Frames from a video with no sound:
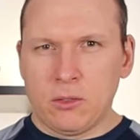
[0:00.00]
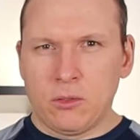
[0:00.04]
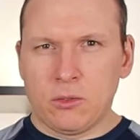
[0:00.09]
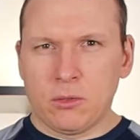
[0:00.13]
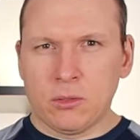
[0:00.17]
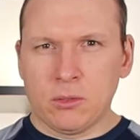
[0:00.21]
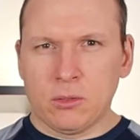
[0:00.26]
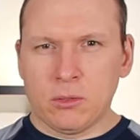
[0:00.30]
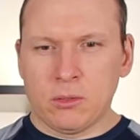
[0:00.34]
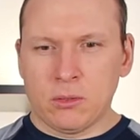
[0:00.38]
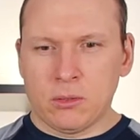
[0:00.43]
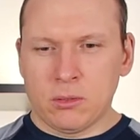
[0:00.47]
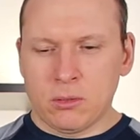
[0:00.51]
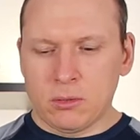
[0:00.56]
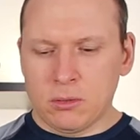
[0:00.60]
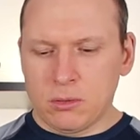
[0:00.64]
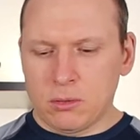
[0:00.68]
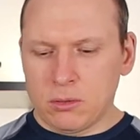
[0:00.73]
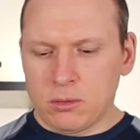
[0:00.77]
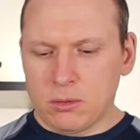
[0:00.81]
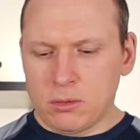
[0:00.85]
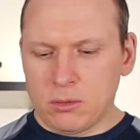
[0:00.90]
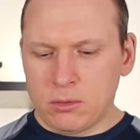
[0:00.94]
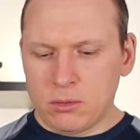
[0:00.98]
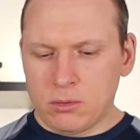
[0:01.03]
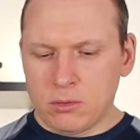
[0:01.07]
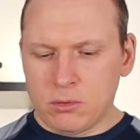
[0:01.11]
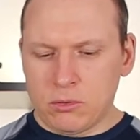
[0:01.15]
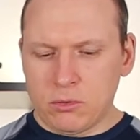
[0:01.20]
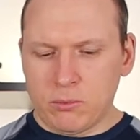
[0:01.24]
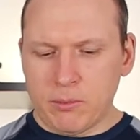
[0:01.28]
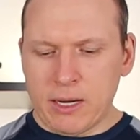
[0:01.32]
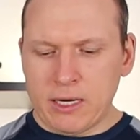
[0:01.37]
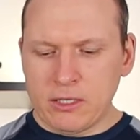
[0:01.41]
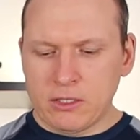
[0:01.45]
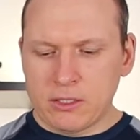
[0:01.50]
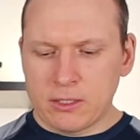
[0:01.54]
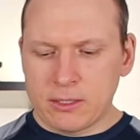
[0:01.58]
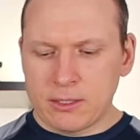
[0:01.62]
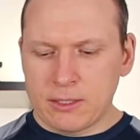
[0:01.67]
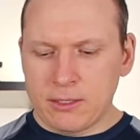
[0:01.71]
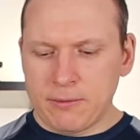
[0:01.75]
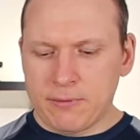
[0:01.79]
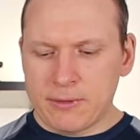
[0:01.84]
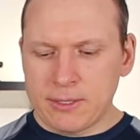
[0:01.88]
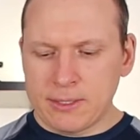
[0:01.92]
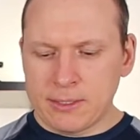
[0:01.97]
Two major
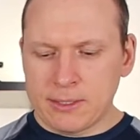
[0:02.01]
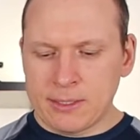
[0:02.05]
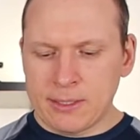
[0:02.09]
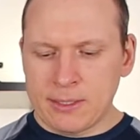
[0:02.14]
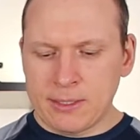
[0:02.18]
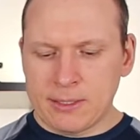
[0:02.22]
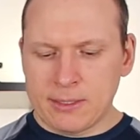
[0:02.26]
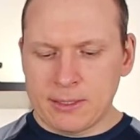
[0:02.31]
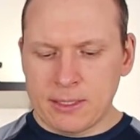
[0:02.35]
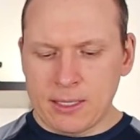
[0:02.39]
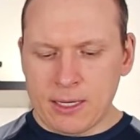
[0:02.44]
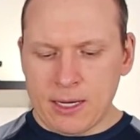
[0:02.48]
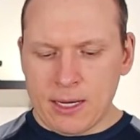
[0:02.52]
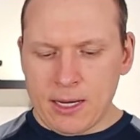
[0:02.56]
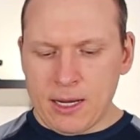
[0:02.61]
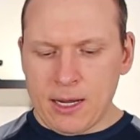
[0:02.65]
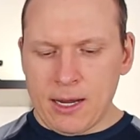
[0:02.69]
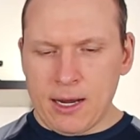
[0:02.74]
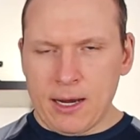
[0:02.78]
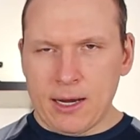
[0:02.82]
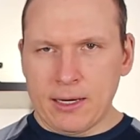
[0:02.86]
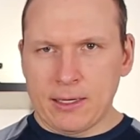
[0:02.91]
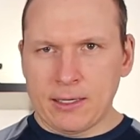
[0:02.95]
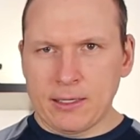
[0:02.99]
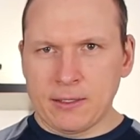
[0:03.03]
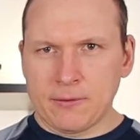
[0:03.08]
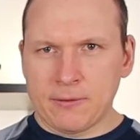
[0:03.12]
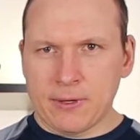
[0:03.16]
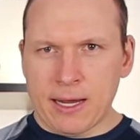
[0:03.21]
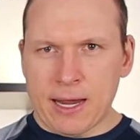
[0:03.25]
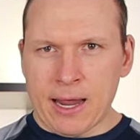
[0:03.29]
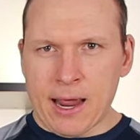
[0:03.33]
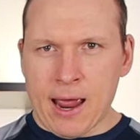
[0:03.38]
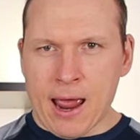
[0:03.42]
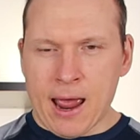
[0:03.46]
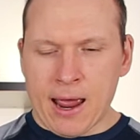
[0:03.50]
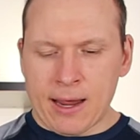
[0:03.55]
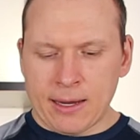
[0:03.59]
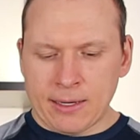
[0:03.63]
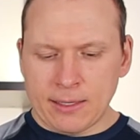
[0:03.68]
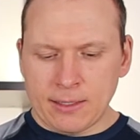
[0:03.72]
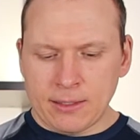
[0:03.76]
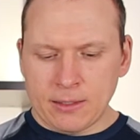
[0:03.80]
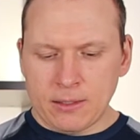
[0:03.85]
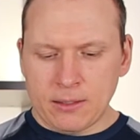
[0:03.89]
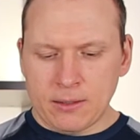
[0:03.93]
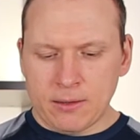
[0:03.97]
differences. It is the
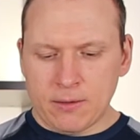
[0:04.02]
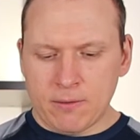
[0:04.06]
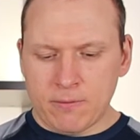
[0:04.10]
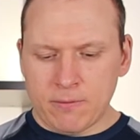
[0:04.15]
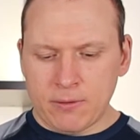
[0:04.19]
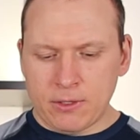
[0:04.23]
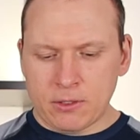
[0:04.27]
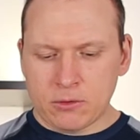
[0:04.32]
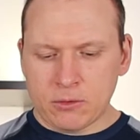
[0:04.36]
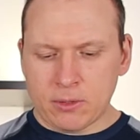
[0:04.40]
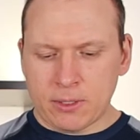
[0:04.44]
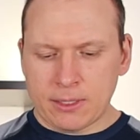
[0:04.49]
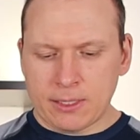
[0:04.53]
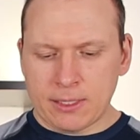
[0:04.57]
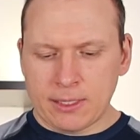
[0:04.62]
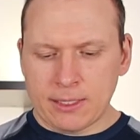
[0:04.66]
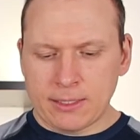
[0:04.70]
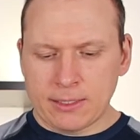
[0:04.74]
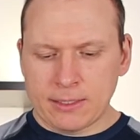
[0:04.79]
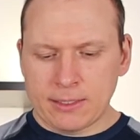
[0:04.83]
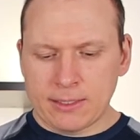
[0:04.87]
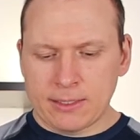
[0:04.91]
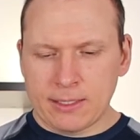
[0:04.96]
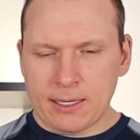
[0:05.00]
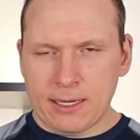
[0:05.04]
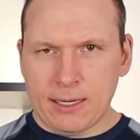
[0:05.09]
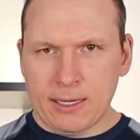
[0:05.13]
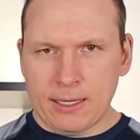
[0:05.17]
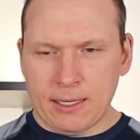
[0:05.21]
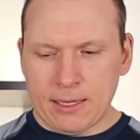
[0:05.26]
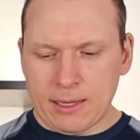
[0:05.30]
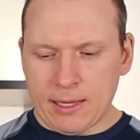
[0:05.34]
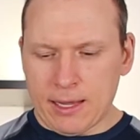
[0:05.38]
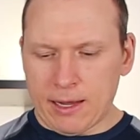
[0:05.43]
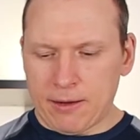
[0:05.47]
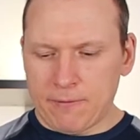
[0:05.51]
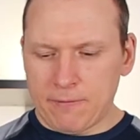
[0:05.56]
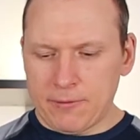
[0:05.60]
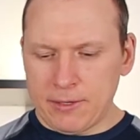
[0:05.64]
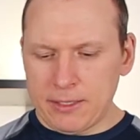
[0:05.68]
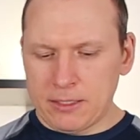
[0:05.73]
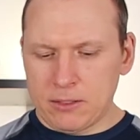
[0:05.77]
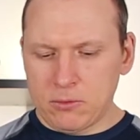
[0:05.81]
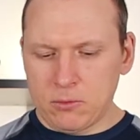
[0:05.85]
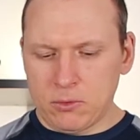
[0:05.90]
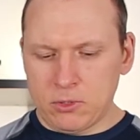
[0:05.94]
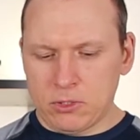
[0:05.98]
angle. This one can stay like
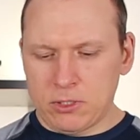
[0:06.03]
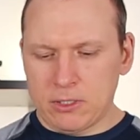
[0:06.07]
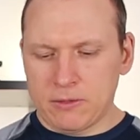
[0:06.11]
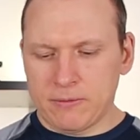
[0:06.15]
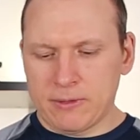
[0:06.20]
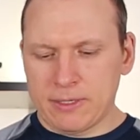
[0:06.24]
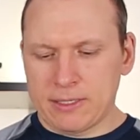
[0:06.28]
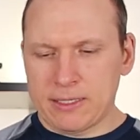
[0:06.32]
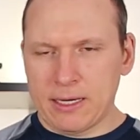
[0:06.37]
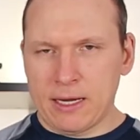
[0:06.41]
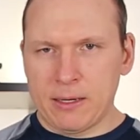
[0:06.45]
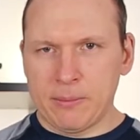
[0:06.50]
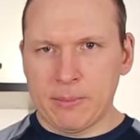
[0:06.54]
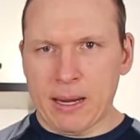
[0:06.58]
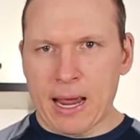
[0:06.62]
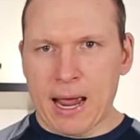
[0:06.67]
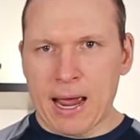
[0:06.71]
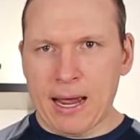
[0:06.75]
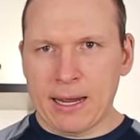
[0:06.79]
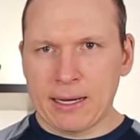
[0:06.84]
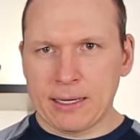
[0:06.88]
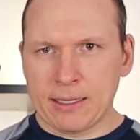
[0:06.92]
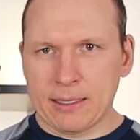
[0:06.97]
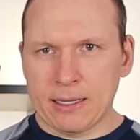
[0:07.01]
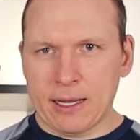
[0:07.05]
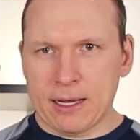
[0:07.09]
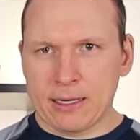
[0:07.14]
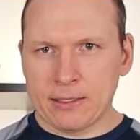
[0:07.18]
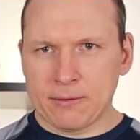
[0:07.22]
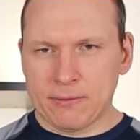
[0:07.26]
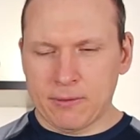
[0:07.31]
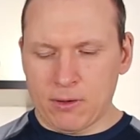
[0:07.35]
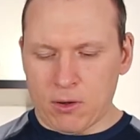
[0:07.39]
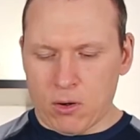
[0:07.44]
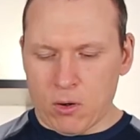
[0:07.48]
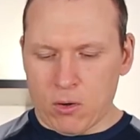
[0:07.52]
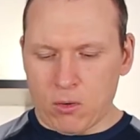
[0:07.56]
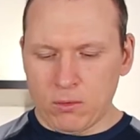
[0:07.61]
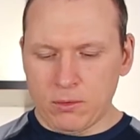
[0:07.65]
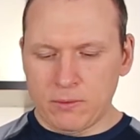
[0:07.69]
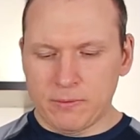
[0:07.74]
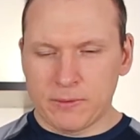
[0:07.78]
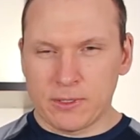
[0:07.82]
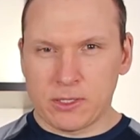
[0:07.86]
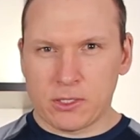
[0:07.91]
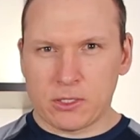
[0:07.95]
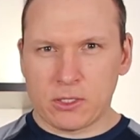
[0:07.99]
this, which is the same angle as the
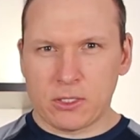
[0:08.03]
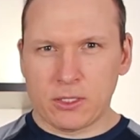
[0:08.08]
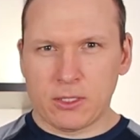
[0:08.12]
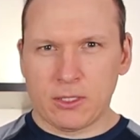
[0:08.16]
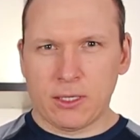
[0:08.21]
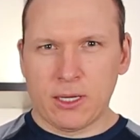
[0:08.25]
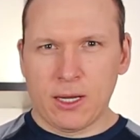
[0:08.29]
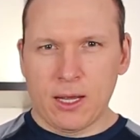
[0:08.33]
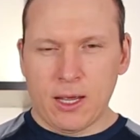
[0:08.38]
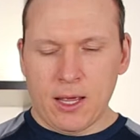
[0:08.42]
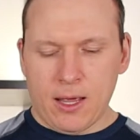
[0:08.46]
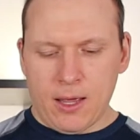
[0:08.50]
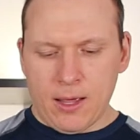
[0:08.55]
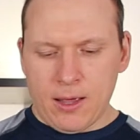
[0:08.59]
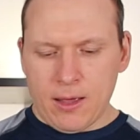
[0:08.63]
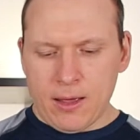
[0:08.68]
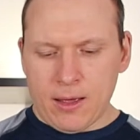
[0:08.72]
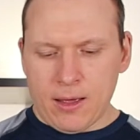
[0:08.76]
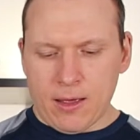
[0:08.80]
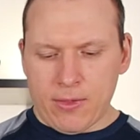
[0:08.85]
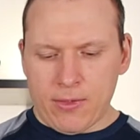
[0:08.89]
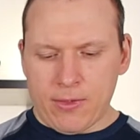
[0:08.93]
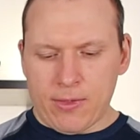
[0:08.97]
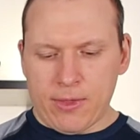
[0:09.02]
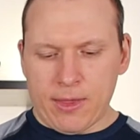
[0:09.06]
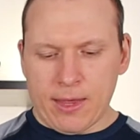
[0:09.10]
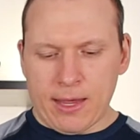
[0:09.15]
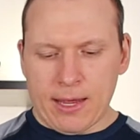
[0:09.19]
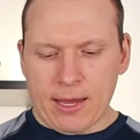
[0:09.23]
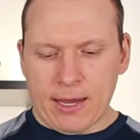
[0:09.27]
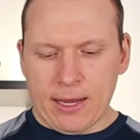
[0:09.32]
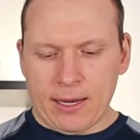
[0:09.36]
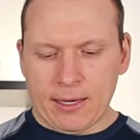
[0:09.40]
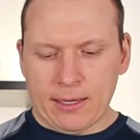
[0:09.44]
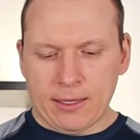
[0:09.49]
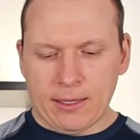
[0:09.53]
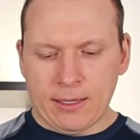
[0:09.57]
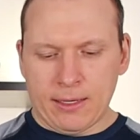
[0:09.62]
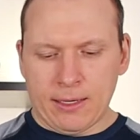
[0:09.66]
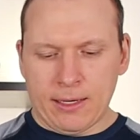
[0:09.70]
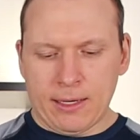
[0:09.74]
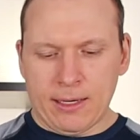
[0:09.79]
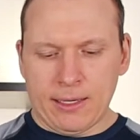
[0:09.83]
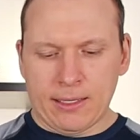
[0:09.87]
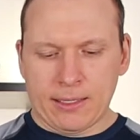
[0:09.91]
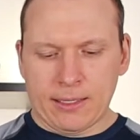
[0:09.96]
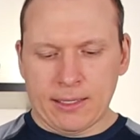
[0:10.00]
old version, and then
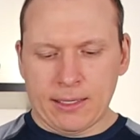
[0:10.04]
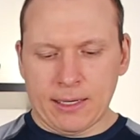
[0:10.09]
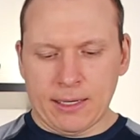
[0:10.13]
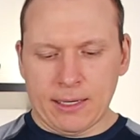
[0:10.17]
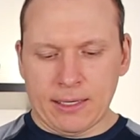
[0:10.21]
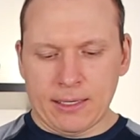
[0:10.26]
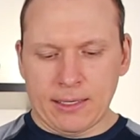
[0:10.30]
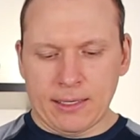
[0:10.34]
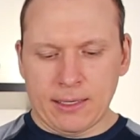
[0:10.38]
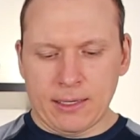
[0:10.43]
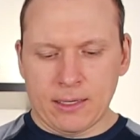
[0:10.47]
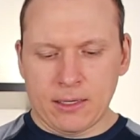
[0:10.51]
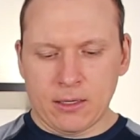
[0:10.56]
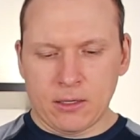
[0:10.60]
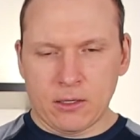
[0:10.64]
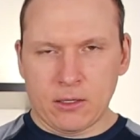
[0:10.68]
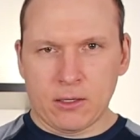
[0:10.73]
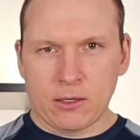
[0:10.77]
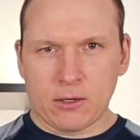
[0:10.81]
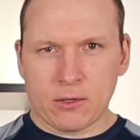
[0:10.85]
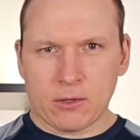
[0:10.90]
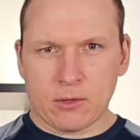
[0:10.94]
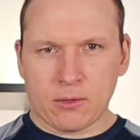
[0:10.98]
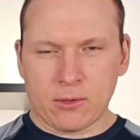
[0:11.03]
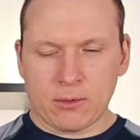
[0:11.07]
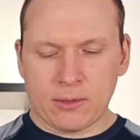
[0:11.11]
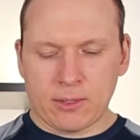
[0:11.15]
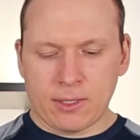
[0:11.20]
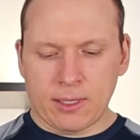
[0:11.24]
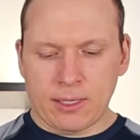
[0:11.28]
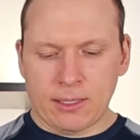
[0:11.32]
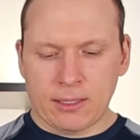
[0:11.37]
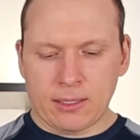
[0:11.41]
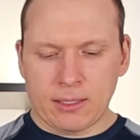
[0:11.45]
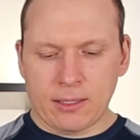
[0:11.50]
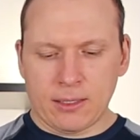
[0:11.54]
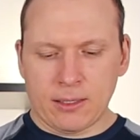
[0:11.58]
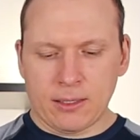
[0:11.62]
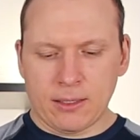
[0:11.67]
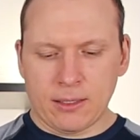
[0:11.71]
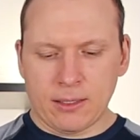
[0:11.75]
it can rotate